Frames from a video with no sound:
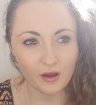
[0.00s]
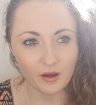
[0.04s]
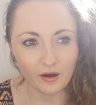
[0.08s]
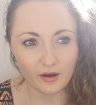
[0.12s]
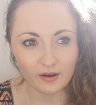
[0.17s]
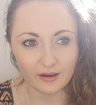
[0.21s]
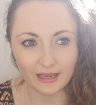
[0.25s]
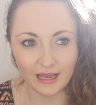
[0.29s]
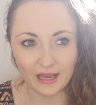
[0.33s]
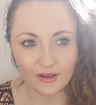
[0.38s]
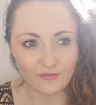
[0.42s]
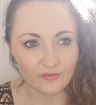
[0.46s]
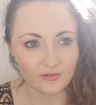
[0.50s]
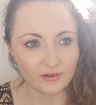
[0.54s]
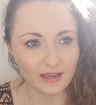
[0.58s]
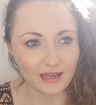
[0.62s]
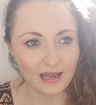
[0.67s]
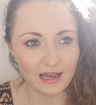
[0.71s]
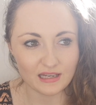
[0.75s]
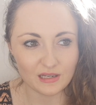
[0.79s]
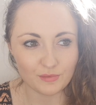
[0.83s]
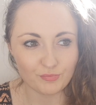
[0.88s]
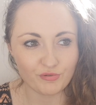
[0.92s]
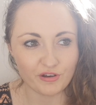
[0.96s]
I haven't
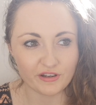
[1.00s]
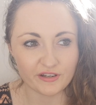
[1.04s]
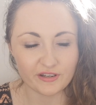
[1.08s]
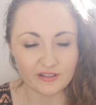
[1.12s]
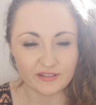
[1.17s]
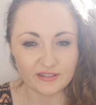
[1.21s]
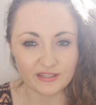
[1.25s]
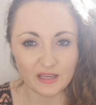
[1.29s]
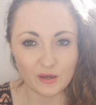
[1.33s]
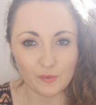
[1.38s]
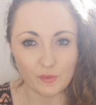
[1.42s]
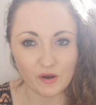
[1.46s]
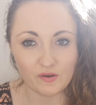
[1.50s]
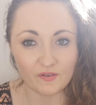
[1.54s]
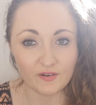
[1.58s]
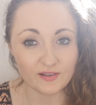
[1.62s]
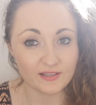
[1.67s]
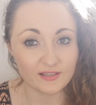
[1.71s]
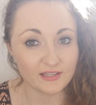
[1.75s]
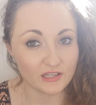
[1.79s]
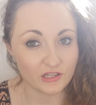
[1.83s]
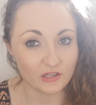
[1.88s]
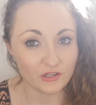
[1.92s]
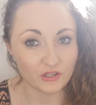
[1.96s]
had a pregnancy where I
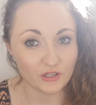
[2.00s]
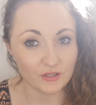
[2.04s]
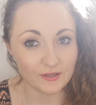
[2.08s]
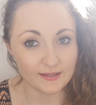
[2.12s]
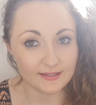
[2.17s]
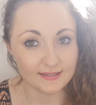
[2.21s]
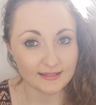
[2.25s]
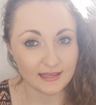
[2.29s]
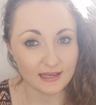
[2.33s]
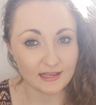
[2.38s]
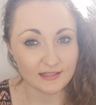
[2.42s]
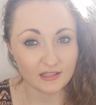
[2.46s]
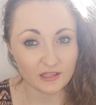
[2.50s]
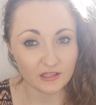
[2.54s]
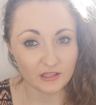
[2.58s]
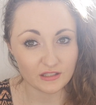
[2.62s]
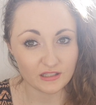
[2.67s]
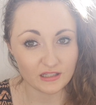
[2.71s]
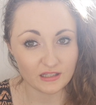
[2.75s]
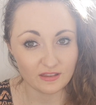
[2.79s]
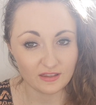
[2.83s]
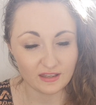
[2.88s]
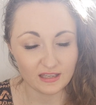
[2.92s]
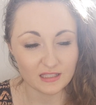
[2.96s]
didn't use this. I
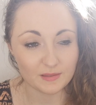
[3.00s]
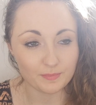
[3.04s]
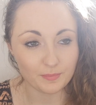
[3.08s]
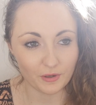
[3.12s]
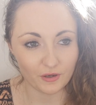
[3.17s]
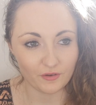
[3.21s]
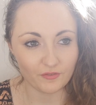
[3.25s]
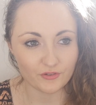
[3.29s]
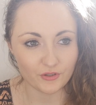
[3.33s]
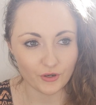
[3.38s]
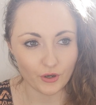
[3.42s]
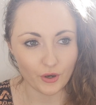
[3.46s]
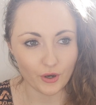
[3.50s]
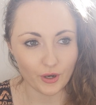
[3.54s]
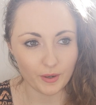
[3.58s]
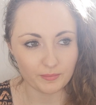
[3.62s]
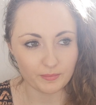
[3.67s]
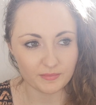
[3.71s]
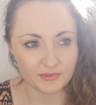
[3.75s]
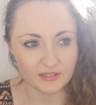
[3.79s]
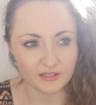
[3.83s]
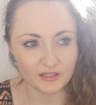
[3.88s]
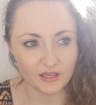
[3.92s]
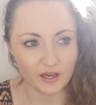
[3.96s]
did this both
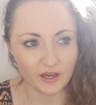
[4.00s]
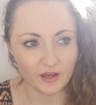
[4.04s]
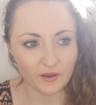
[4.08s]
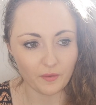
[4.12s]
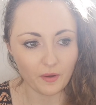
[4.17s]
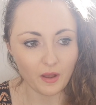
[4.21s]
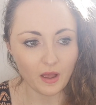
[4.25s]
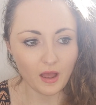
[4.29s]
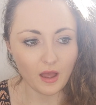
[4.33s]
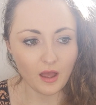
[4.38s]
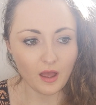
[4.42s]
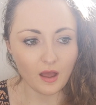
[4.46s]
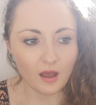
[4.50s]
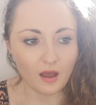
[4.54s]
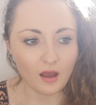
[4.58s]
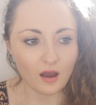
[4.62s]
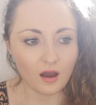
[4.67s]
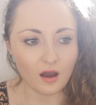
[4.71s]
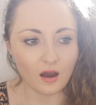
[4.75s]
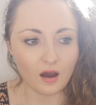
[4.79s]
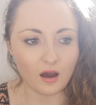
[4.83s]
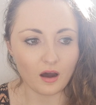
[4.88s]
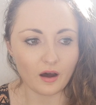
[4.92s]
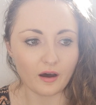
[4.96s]
times, so
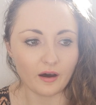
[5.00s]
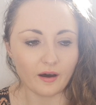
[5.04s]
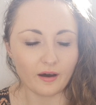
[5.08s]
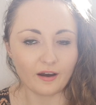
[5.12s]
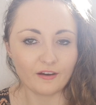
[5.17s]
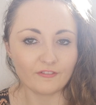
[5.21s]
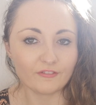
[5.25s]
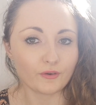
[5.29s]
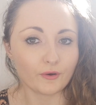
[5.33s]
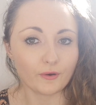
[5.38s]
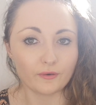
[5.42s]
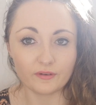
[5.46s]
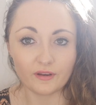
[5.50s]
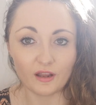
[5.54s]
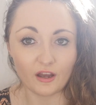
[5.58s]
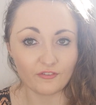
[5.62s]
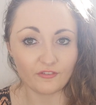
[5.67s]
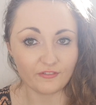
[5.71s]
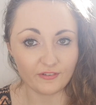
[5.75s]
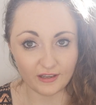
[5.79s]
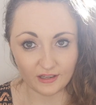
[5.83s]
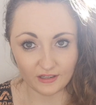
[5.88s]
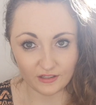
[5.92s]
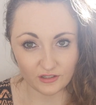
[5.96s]
I've got
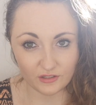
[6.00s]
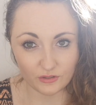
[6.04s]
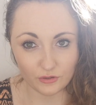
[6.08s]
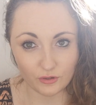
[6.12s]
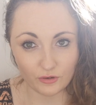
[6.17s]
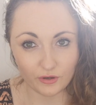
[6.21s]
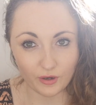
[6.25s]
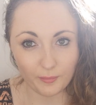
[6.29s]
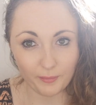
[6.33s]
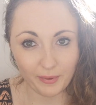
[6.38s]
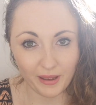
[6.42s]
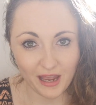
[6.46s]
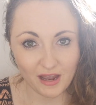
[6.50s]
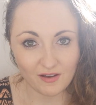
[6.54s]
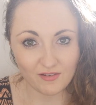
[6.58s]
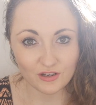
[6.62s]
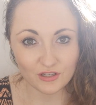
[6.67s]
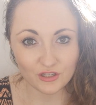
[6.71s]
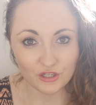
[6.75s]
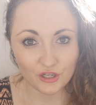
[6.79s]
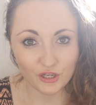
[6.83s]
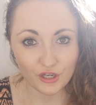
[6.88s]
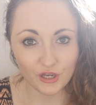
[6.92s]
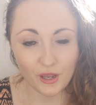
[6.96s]
nothing to sort of compare it
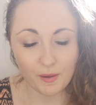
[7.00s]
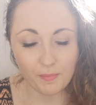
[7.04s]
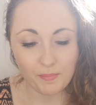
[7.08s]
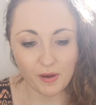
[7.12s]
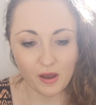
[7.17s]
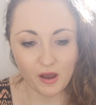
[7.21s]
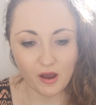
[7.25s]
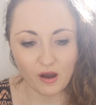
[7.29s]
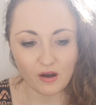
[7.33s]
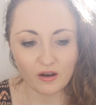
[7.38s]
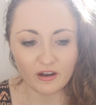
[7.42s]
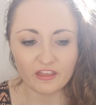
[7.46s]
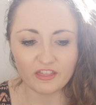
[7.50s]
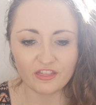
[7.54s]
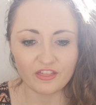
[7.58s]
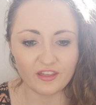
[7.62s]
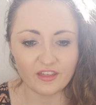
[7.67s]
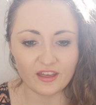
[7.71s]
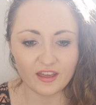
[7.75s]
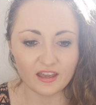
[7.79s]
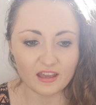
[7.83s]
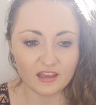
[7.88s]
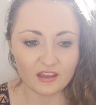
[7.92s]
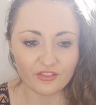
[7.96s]
to, but I
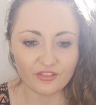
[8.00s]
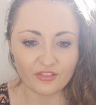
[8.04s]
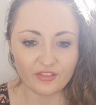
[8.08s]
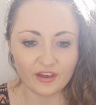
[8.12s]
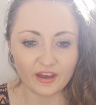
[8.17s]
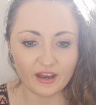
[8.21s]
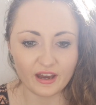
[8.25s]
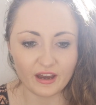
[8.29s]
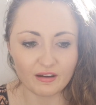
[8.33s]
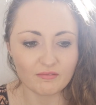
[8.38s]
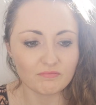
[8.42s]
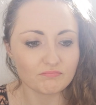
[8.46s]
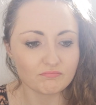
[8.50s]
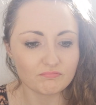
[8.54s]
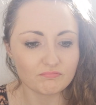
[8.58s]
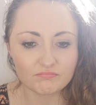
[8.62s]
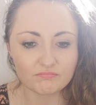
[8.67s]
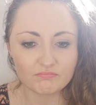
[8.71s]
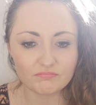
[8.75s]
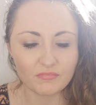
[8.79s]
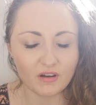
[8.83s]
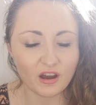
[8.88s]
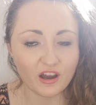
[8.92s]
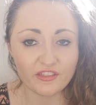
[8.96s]
think that
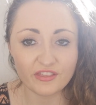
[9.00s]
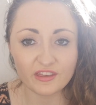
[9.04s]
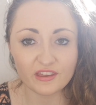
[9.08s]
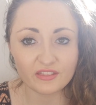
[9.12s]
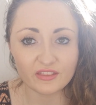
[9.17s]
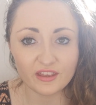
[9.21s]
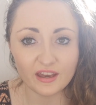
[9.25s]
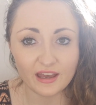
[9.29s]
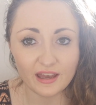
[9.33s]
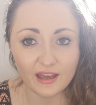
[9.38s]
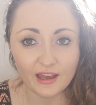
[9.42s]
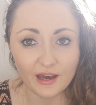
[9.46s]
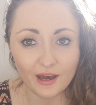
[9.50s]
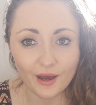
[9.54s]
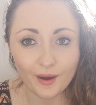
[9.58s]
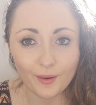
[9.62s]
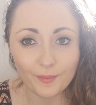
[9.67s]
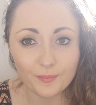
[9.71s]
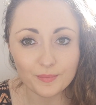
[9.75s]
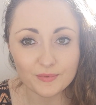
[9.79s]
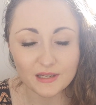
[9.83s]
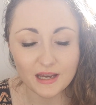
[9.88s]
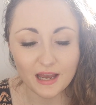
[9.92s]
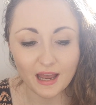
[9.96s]
it
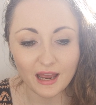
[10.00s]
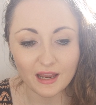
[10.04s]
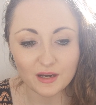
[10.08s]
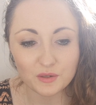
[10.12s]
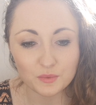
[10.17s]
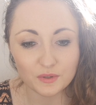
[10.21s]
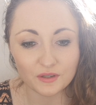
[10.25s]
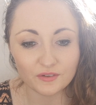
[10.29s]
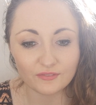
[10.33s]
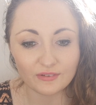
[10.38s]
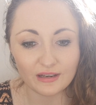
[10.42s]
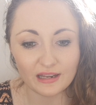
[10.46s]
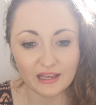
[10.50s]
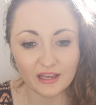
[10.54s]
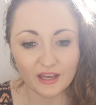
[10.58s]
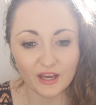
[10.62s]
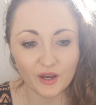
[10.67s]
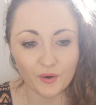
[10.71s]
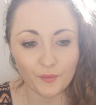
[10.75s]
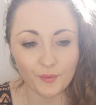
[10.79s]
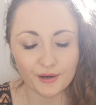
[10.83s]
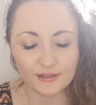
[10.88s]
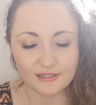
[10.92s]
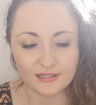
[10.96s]
helped. And with
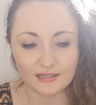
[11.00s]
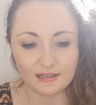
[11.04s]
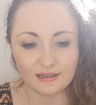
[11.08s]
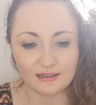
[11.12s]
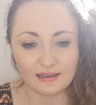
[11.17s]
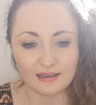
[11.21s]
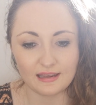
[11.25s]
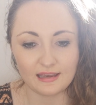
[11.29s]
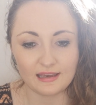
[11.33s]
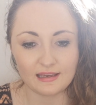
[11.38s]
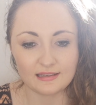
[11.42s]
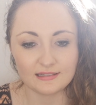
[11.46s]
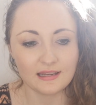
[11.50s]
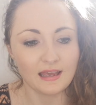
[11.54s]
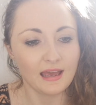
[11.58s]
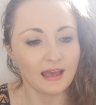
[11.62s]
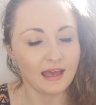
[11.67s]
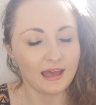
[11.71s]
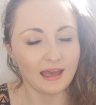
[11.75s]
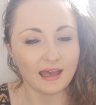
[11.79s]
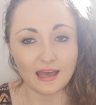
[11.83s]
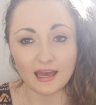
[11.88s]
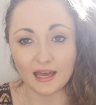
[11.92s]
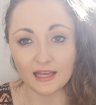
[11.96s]
Leo, I didn't need
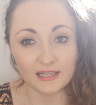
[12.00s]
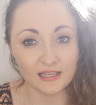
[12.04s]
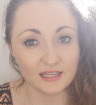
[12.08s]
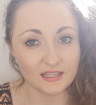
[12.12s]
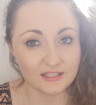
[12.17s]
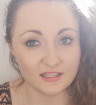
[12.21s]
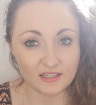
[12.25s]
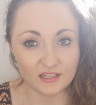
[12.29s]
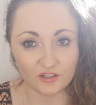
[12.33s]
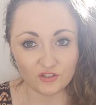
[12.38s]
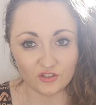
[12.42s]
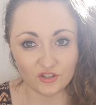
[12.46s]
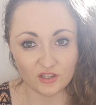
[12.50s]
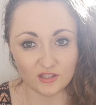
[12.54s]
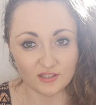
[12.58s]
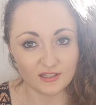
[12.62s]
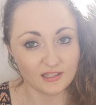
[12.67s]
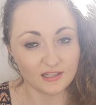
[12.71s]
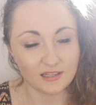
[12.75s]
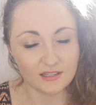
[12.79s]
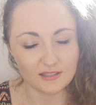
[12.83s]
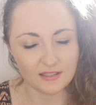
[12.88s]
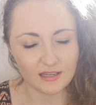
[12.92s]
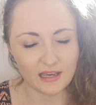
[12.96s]
any stitches,
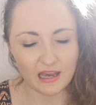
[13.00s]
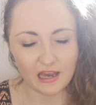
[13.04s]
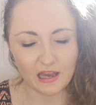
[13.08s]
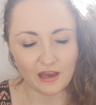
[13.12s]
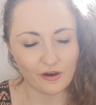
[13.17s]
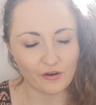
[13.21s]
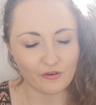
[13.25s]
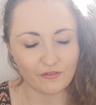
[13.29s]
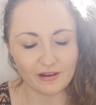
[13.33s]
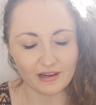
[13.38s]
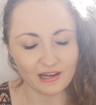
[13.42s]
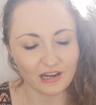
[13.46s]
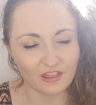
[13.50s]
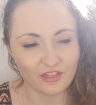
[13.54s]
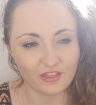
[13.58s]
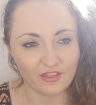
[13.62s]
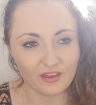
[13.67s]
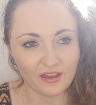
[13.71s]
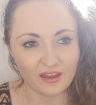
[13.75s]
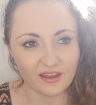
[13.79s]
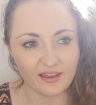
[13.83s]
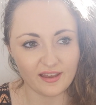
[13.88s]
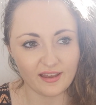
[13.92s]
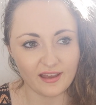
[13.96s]
didn't tear or
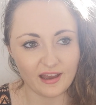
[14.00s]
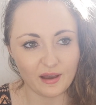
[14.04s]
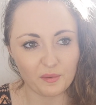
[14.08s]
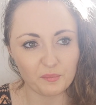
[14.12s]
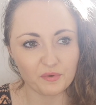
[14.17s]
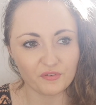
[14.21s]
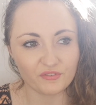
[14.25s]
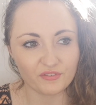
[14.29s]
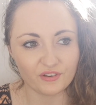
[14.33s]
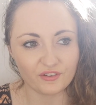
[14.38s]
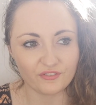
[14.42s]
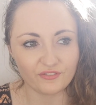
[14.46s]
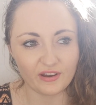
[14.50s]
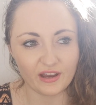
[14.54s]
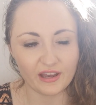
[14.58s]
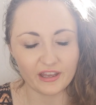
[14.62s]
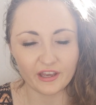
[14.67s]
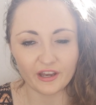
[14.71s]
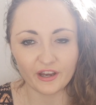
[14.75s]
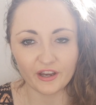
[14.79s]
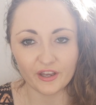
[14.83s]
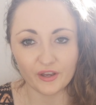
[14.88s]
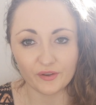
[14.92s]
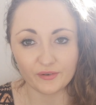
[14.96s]
anything, and with Nevea
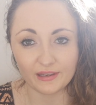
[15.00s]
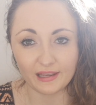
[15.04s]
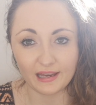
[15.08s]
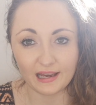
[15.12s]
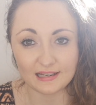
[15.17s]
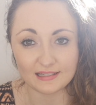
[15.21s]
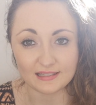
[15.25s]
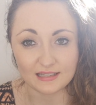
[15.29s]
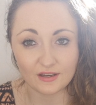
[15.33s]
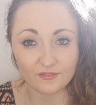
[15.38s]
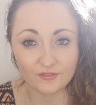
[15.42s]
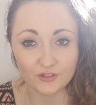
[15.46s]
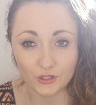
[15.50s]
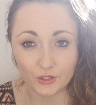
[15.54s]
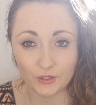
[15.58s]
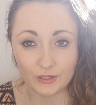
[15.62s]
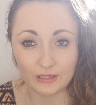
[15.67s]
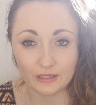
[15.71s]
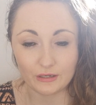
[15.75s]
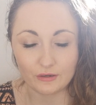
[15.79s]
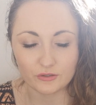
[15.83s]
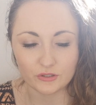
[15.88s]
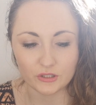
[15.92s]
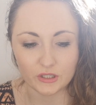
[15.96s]
I only had to have 2
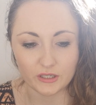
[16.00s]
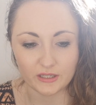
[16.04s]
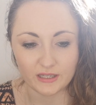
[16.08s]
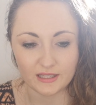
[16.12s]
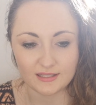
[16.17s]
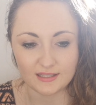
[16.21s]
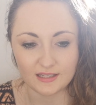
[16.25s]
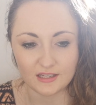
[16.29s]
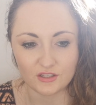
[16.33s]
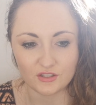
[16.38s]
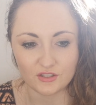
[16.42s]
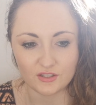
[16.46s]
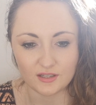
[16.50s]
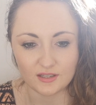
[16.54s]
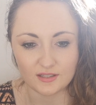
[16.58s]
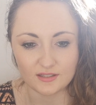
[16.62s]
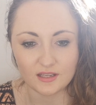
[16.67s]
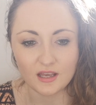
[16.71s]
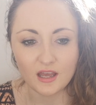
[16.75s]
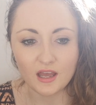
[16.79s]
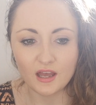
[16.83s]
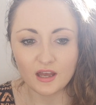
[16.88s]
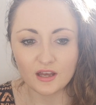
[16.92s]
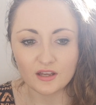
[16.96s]
little tiny stitches,
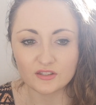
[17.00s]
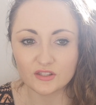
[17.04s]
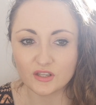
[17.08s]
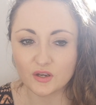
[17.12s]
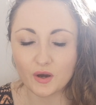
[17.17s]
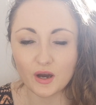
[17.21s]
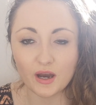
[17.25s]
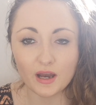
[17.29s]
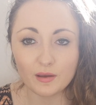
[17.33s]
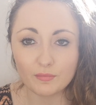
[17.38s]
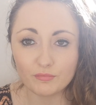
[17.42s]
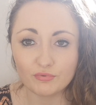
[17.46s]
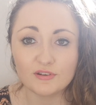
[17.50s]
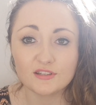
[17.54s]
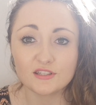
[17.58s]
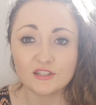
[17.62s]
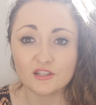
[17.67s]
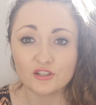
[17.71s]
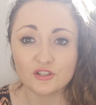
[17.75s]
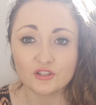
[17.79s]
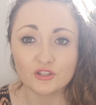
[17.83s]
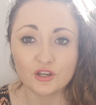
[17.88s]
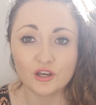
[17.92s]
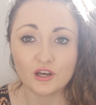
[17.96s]
so I'm pretty
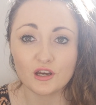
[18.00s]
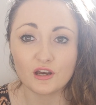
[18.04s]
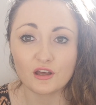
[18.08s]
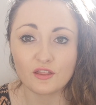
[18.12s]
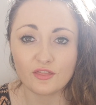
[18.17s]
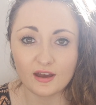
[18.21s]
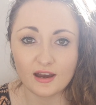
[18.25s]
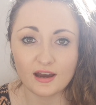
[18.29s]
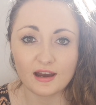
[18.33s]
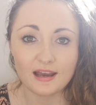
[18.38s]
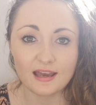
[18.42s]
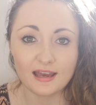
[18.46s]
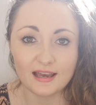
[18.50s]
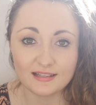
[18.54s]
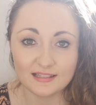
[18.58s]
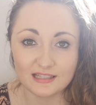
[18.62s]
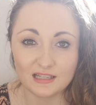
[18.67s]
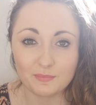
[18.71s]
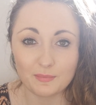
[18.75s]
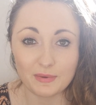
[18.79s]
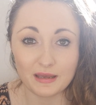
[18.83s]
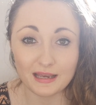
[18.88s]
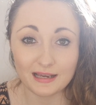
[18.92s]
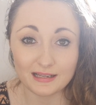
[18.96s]
sure that it
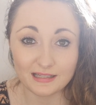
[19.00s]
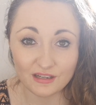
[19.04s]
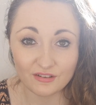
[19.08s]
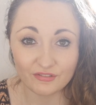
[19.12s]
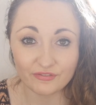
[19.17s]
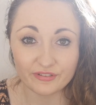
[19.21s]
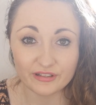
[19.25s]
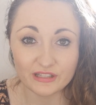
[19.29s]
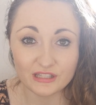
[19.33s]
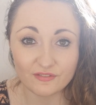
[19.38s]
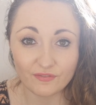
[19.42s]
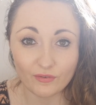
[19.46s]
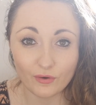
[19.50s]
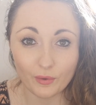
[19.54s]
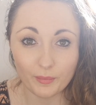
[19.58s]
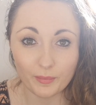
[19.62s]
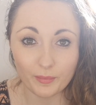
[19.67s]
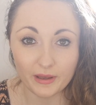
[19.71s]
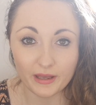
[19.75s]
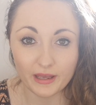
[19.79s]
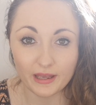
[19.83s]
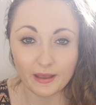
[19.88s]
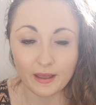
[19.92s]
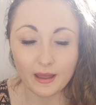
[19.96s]
did make a difference for
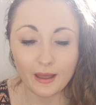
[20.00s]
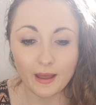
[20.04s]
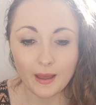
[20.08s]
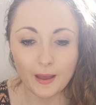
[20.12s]
me.